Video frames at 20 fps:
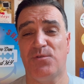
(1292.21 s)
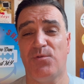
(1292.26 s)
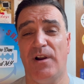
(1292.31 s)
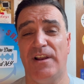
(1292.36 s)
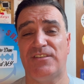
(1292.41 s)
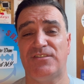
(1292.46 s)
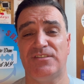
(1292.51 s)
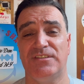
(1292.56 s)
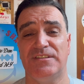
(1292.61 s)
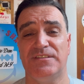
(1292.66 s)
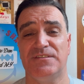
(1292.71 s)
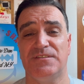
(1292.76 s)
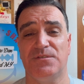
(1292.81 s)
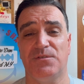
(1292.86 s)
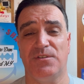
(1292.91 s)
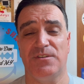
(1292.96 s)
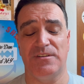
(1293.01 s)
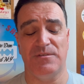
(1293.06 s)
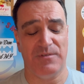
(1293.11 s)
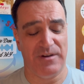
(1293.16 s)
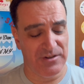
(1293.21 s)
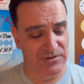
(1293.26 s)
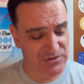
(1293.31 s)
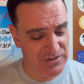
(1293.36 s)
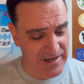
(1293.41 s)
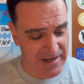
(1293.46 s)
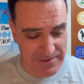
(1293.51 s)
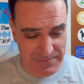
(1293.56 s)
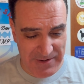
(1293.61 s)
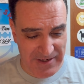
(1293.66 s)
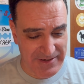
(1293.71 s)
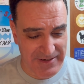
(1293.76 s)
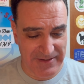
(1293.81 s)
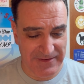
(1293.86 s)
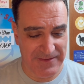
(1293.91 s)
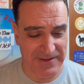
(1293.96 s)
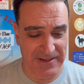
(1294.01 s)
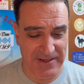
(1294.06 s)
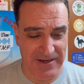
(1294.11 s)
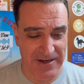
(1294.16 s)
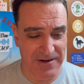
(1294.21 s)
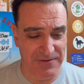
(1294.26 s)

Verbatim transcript: questions or you want to chat about anything.